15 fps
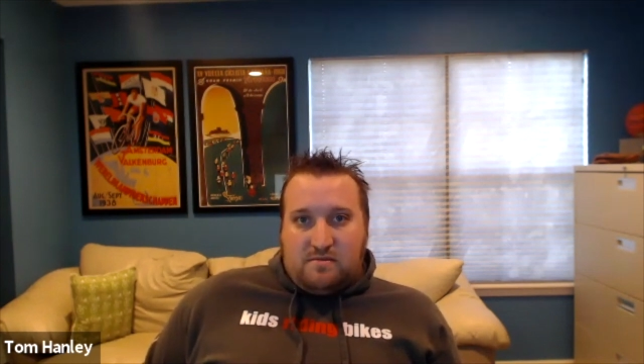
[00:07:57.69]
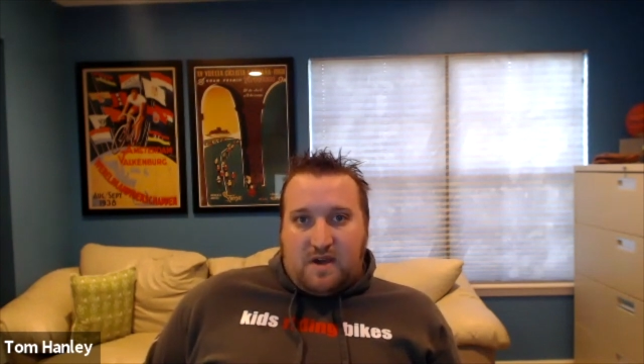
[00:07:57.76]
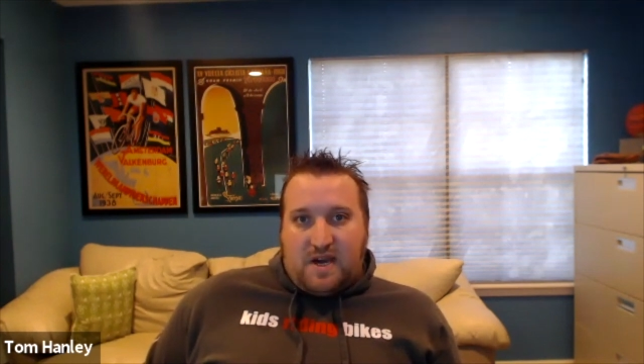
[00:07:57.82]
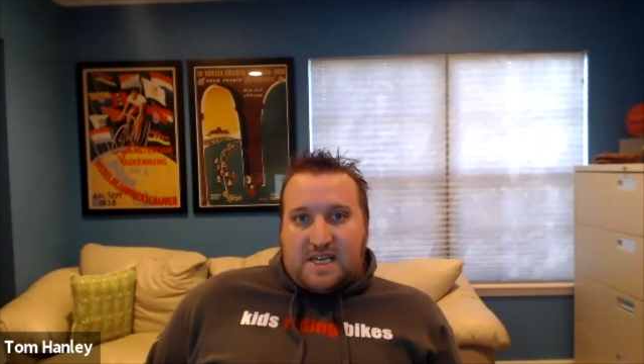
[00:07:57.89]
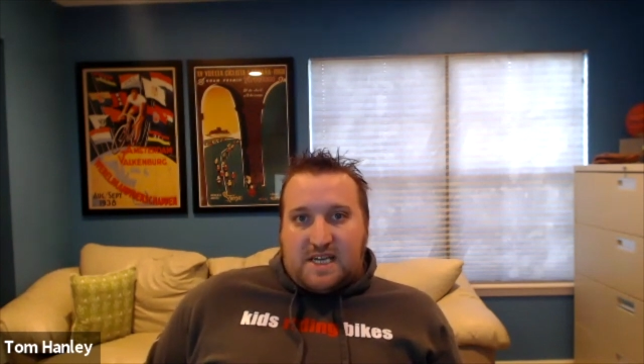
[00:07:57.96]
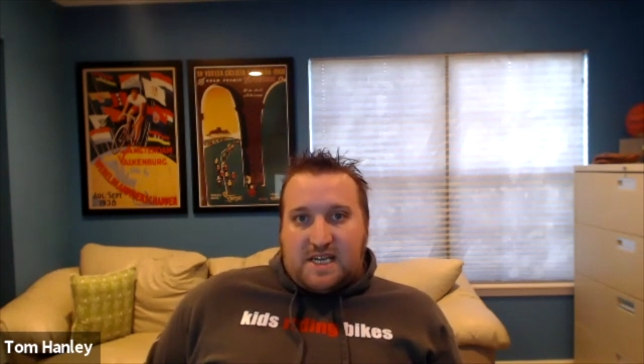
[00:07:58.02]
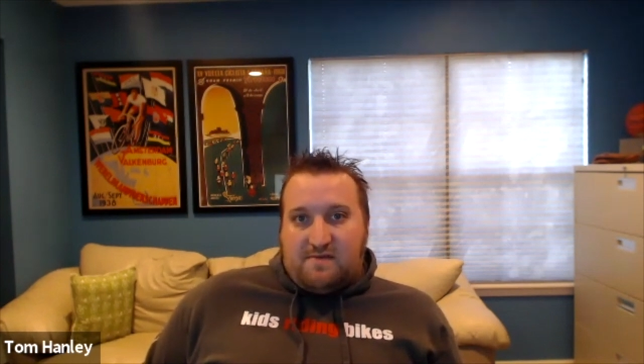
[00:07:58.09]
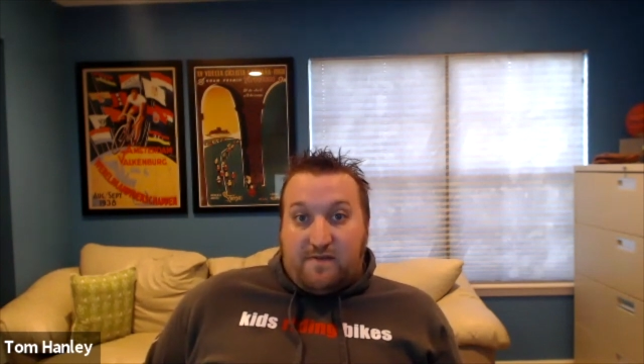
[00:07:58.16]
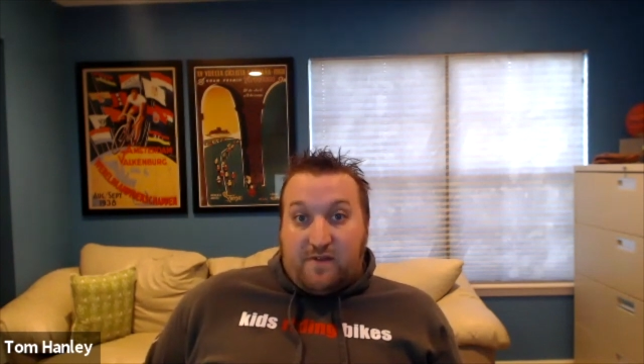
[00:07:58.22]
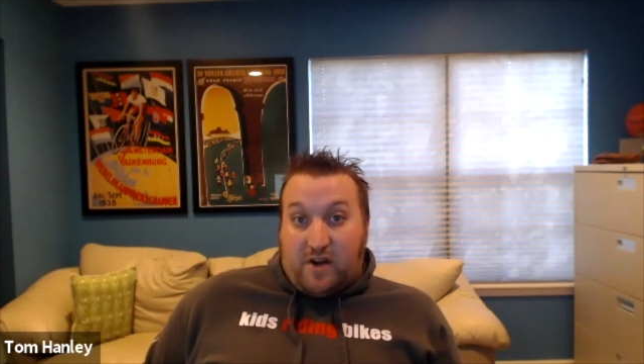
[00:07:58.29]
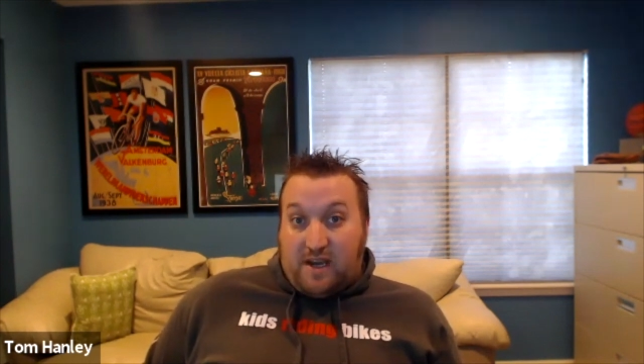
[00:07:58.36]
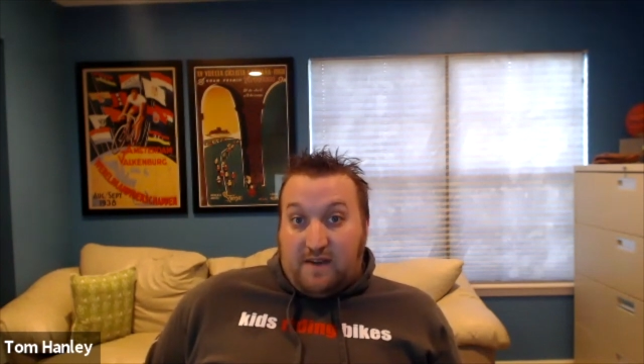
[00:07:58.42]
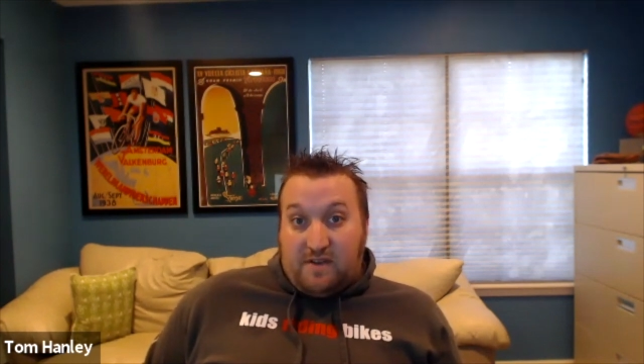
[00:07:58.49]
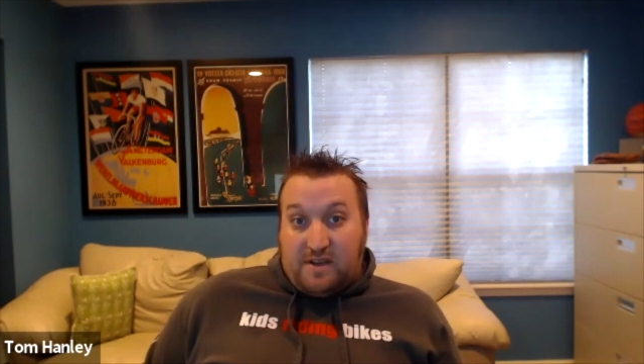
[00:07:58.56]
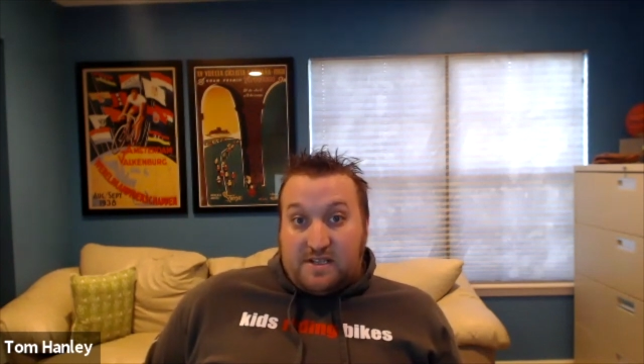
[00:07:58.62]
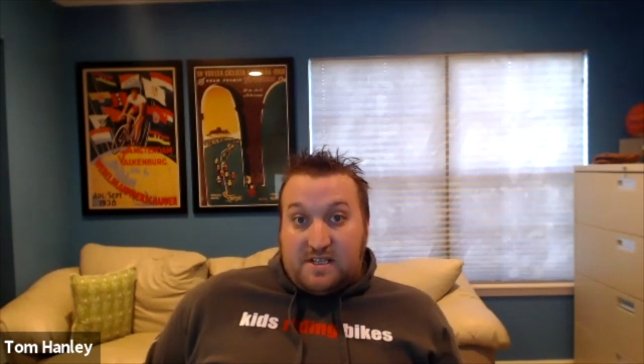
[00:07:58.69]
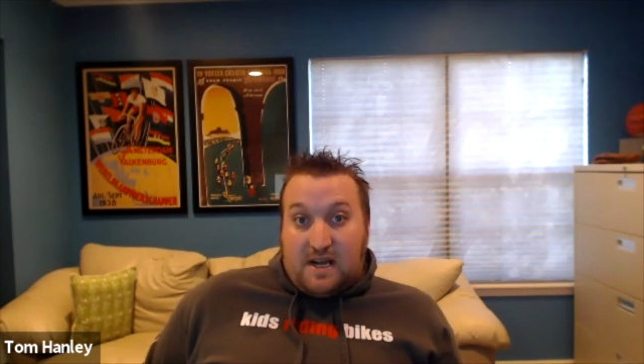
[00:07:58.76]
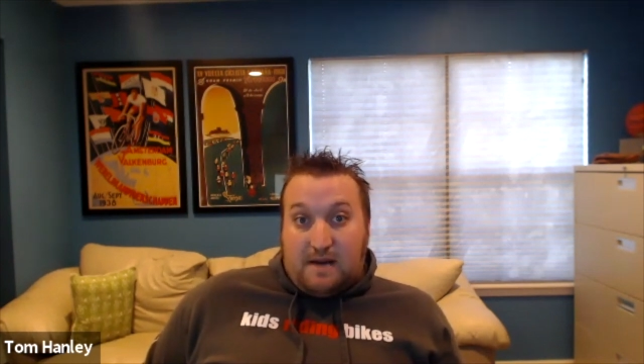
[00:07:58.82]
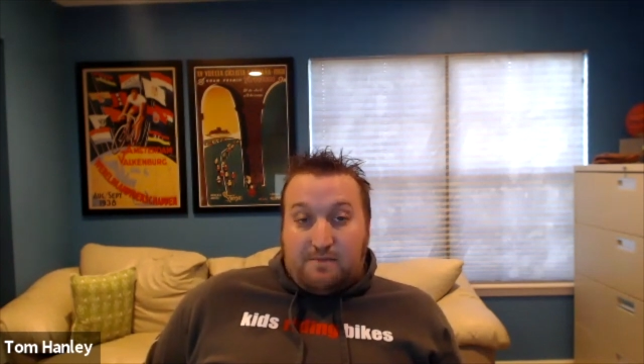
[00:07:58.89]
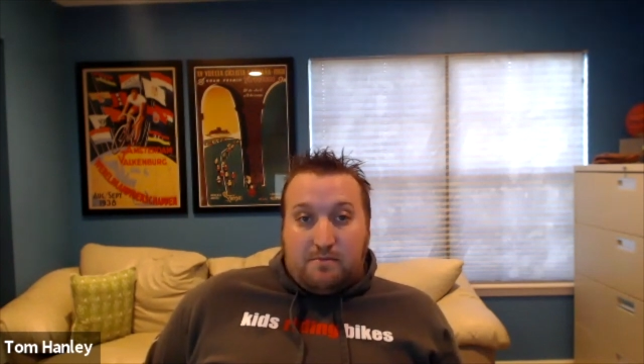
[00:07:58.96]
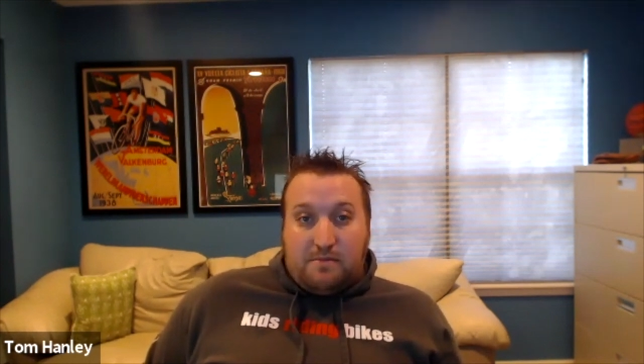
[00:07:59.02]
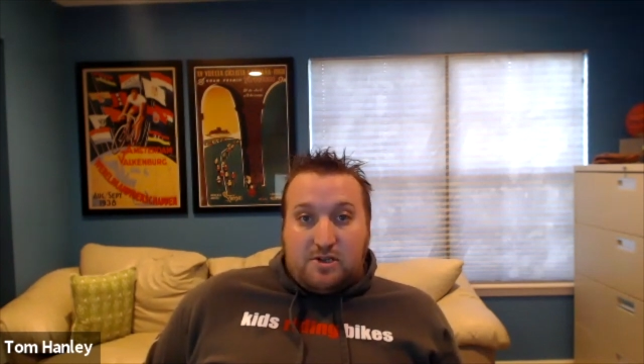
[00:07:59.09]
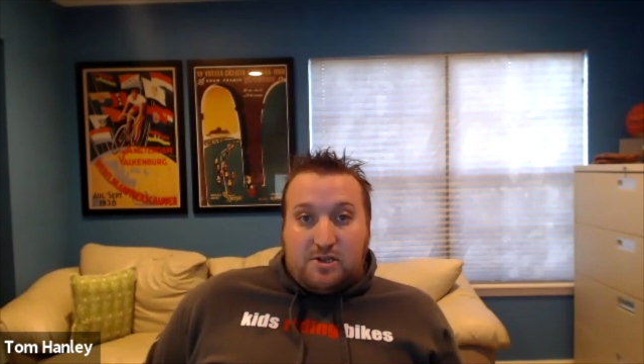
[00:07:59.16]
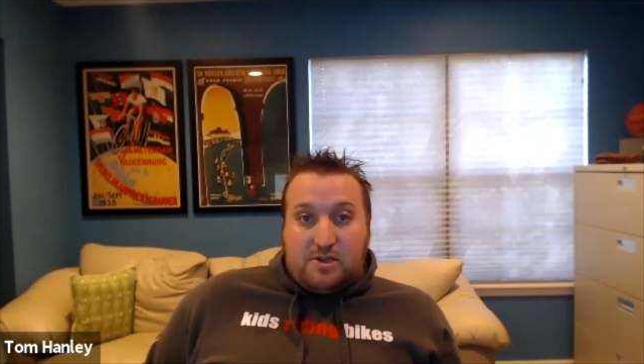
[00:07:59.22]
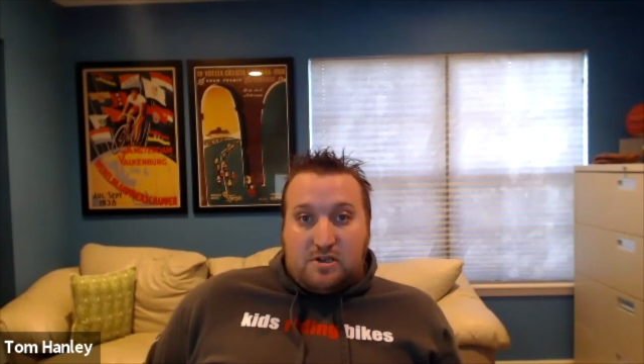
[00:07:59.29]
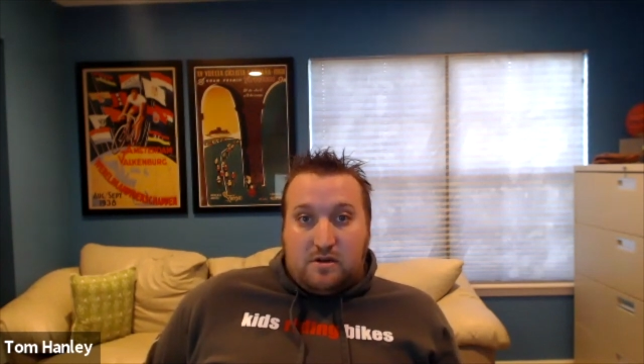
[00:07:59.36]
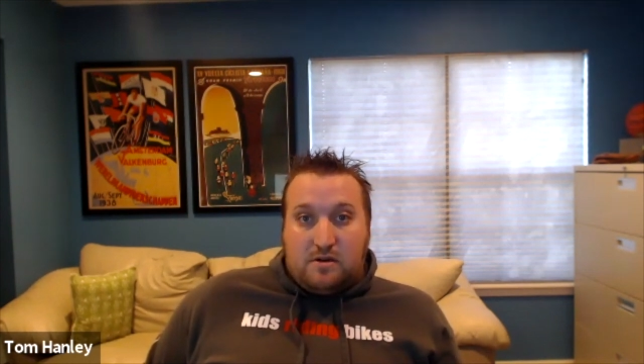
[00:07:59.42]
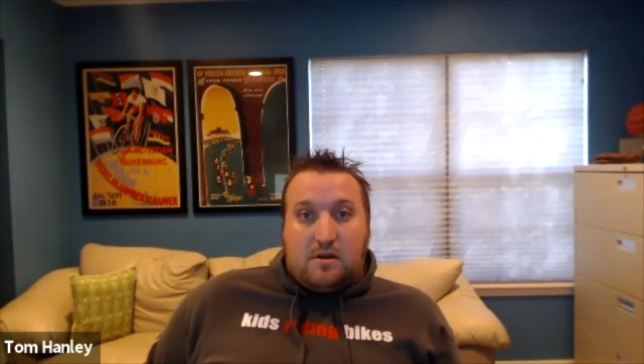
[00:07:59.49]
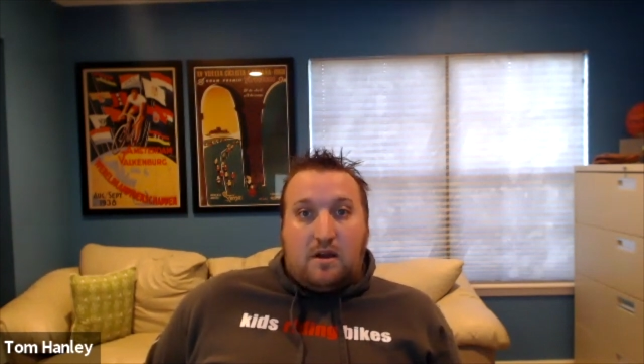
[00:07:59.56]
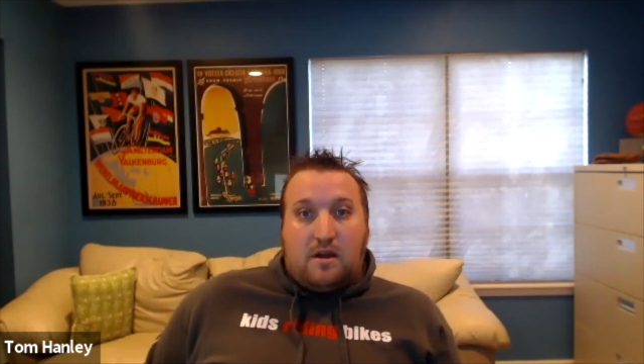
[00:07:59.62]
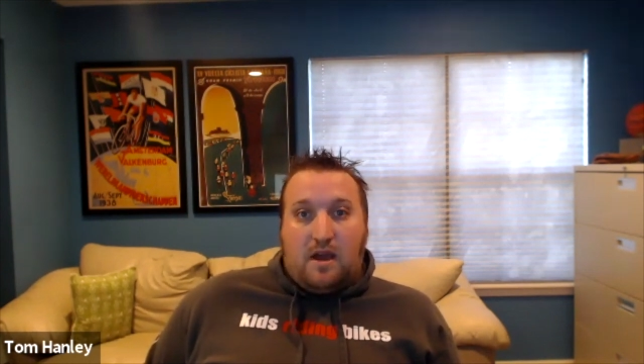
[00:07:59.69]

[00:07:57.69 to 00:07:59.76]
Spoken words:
ask for forgiveness, not permission,